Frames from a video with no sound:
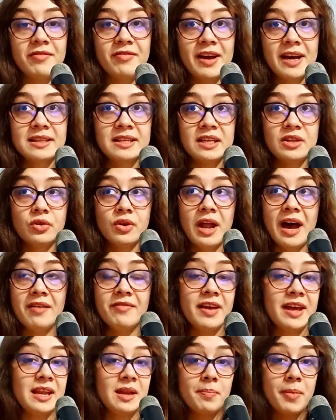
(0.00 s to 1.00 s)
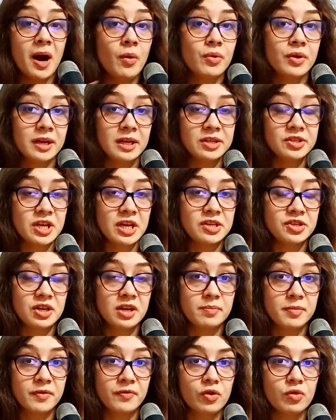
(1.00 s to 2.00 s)
fact, they don't have any power in changing
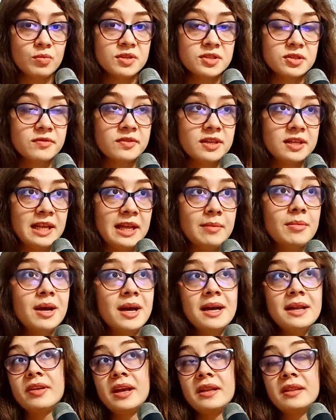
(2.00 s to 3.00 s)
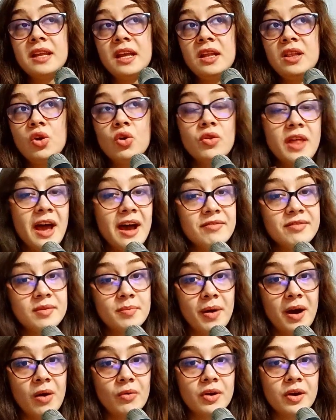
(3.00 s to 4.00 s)
the performance of the team. They don't have the
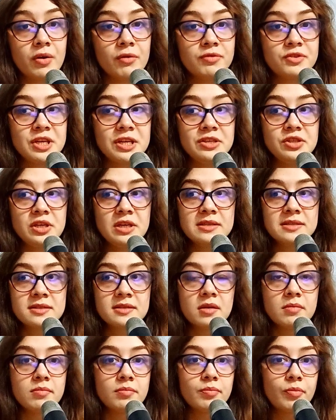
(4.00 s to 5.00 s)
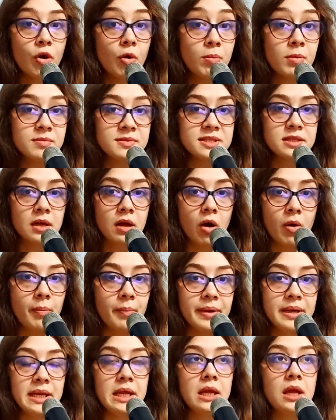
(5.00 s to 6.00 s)
power of changing some problems in the
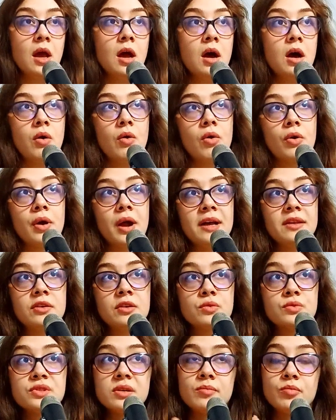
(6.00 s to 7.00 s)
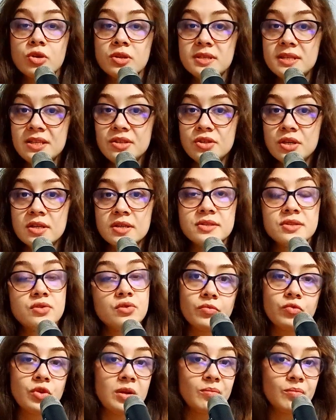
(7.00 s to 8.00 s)
company or, I don't know, some procedures
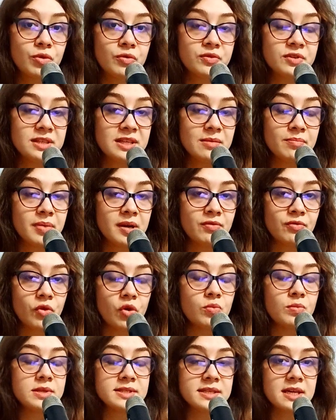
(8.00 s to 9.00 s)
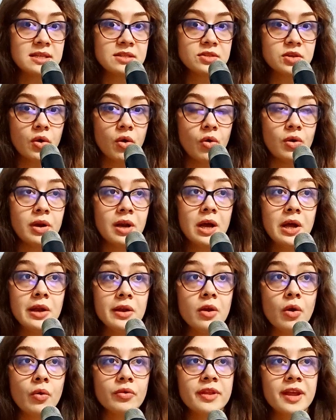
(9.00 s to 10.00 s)
to improve the team performance and so on.
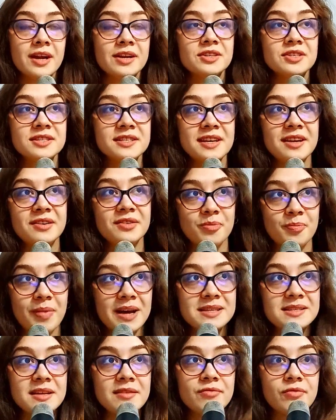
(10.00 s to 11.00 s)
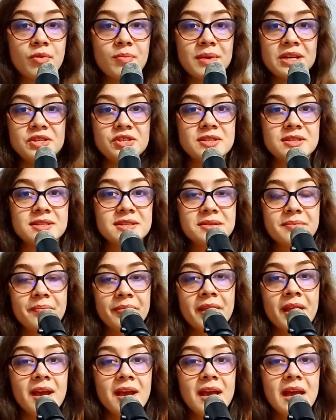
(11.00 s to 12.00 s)
No, they are just there to pass the informations.
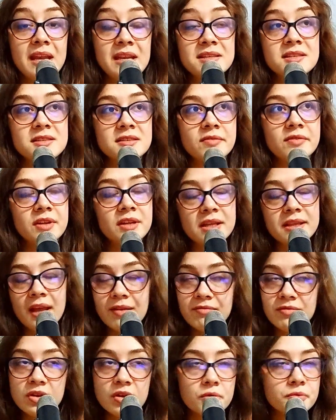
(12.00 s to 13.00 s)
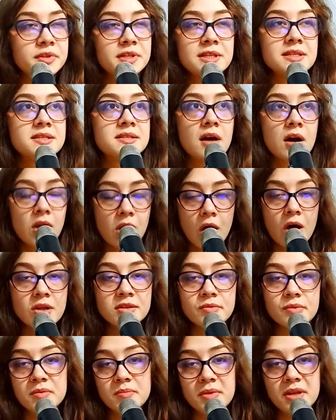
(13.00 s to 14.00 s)
And this is something that I've noticed a
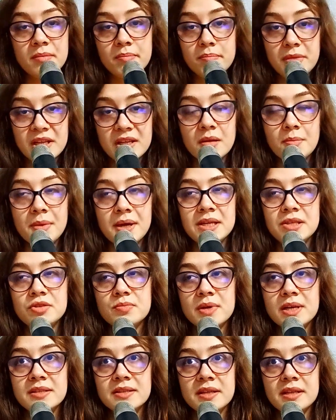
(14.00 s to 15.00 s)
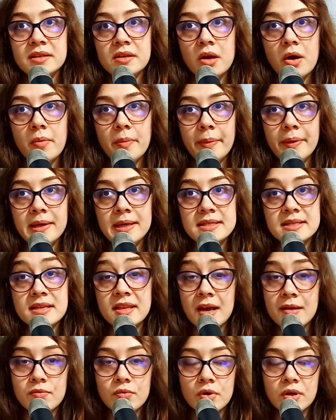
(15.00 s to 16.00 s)
lot with middle management in the companies
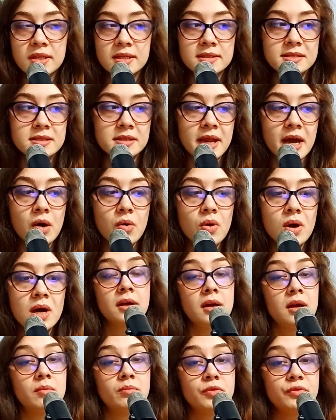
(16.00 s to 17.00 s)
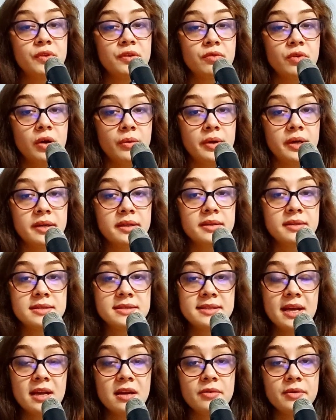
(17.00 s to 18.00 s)
that I've worked until now. Moving forward, the
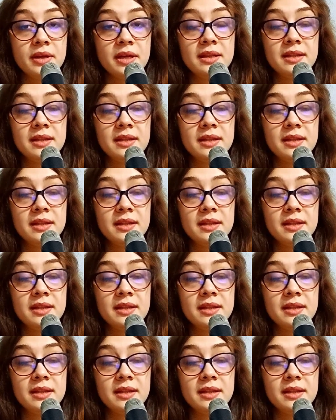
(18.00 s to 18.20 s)
salary